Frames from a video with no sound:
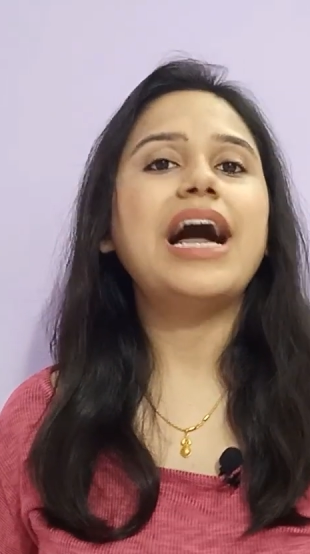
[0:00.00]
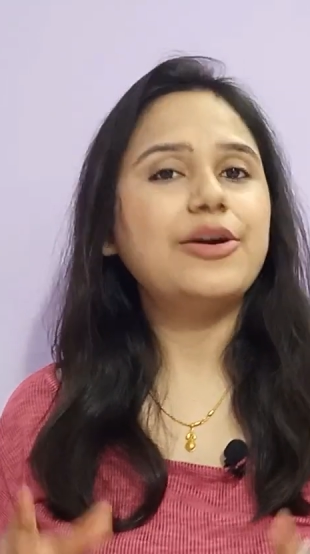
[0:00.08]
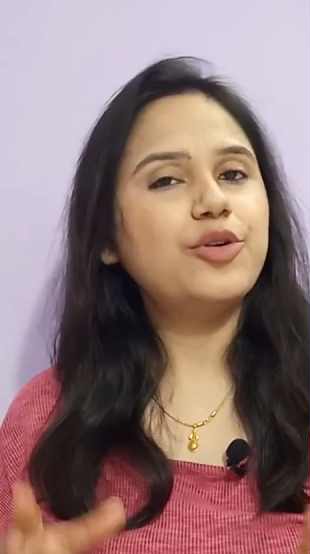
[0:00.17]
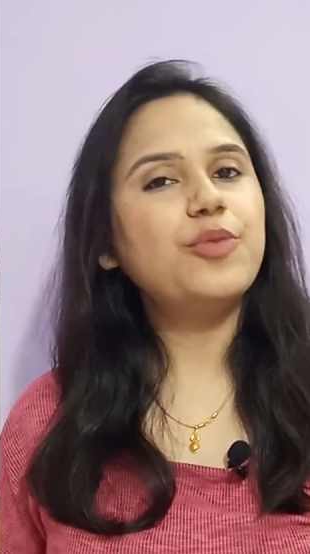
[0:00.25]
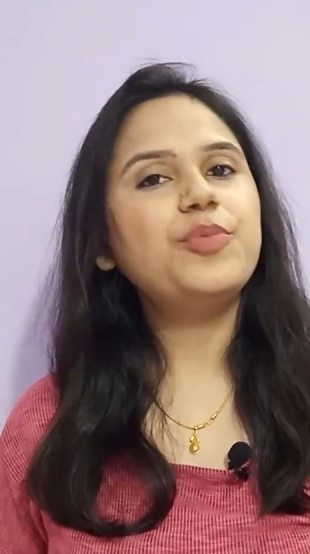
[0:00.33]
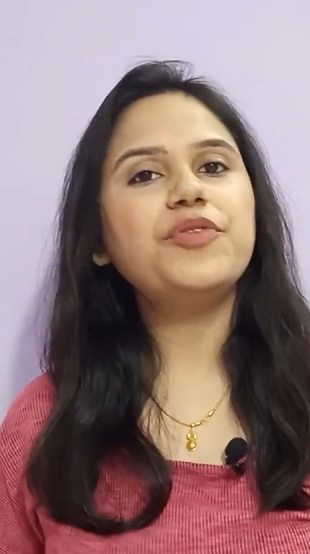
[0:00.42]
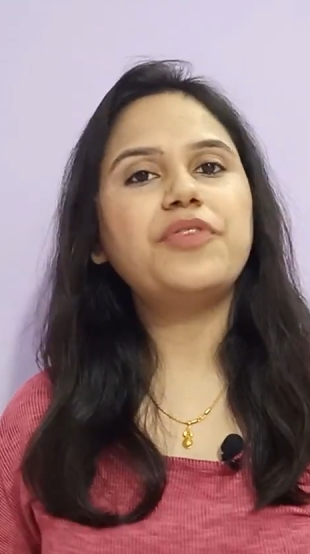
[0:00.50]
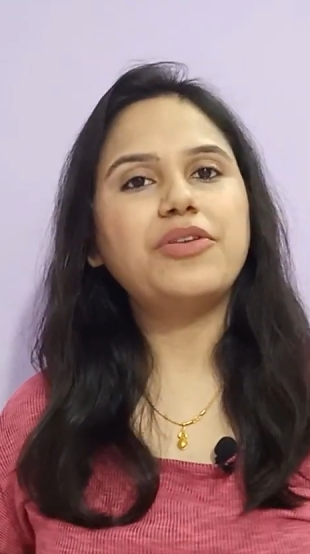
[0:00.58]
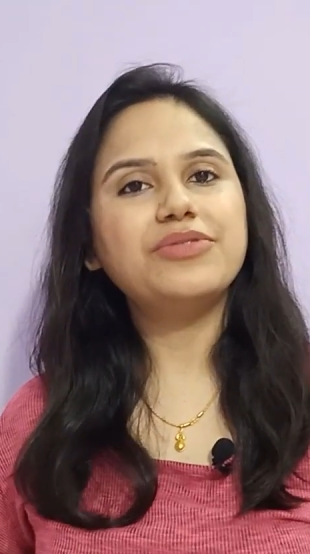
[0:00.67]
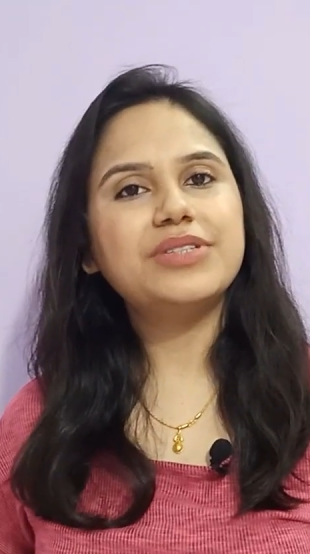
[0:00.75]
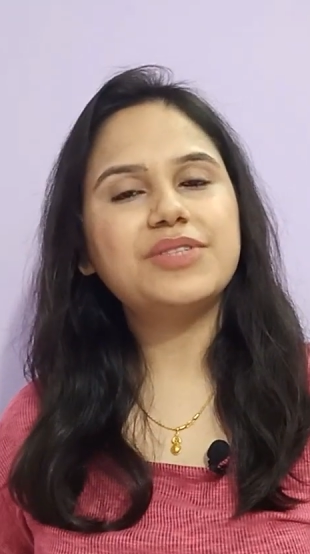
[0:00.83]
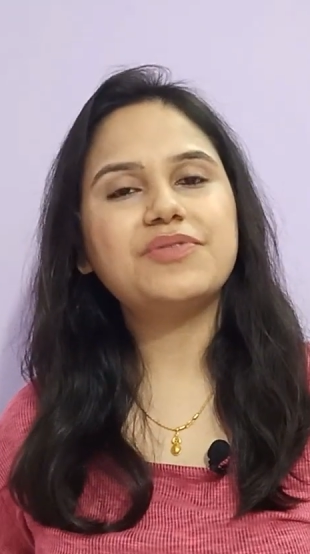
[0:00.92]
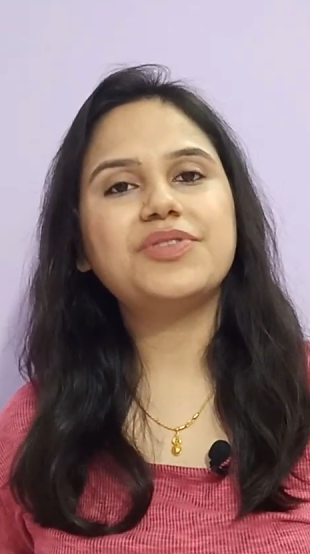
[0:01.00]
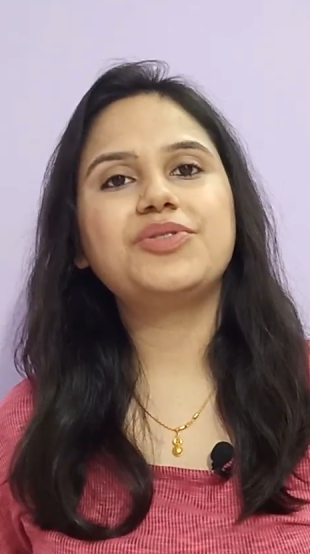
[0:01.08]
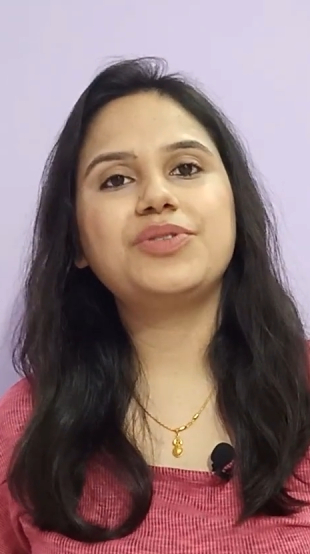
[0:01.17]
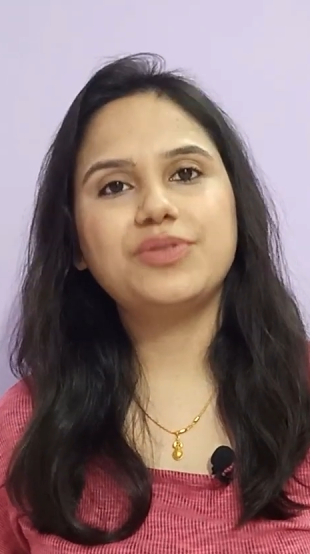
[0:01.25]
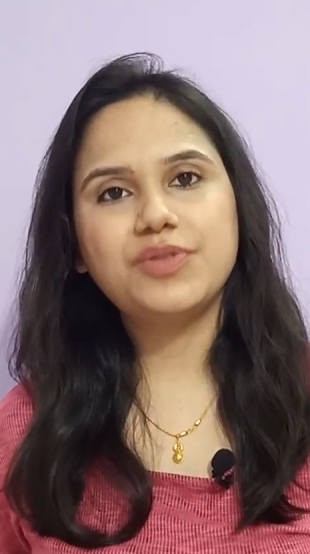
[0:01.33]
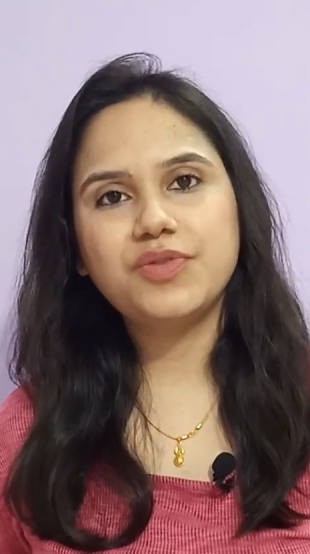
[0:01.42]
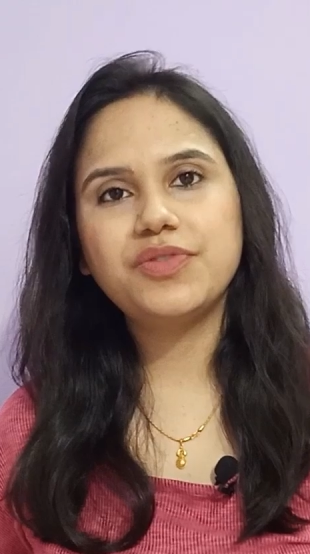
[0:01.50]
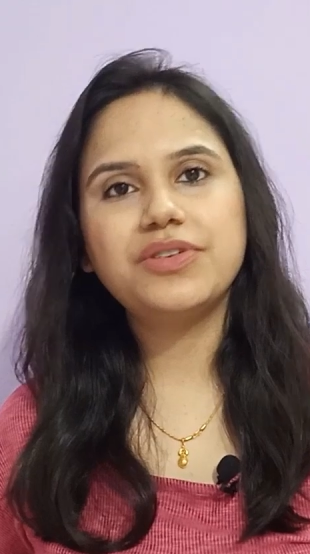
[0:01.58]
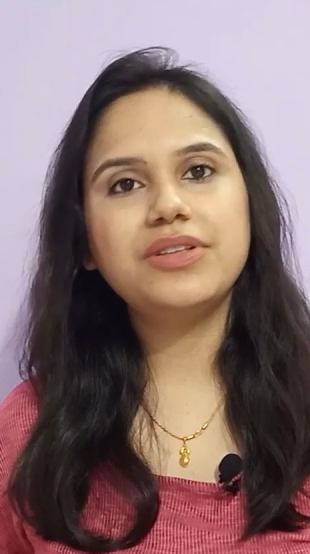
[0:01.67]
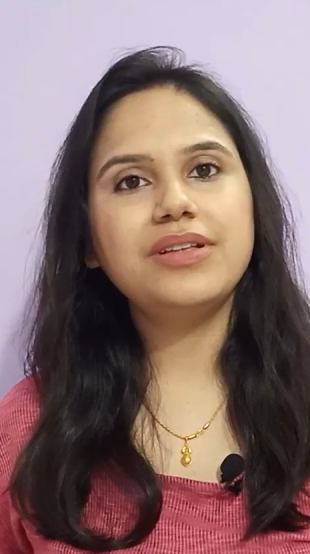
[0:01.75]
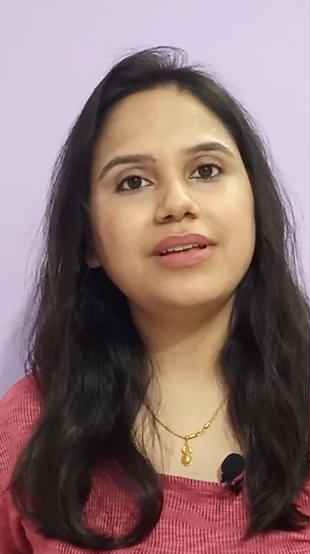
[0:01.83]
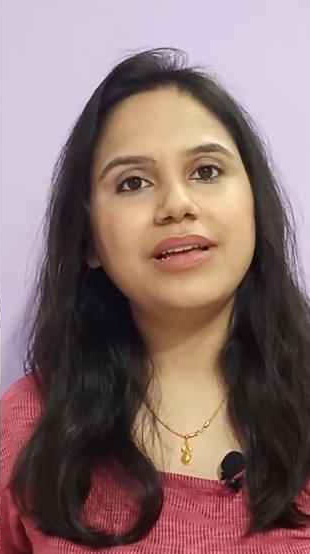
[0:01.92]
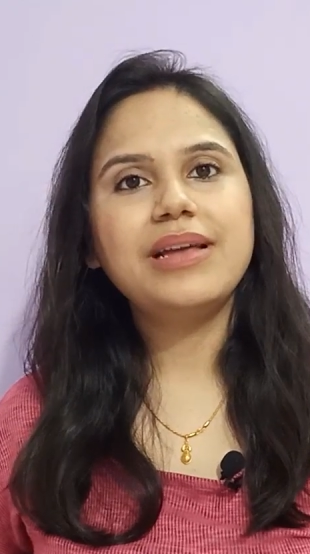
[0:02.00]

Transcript: I hope you found this video useful.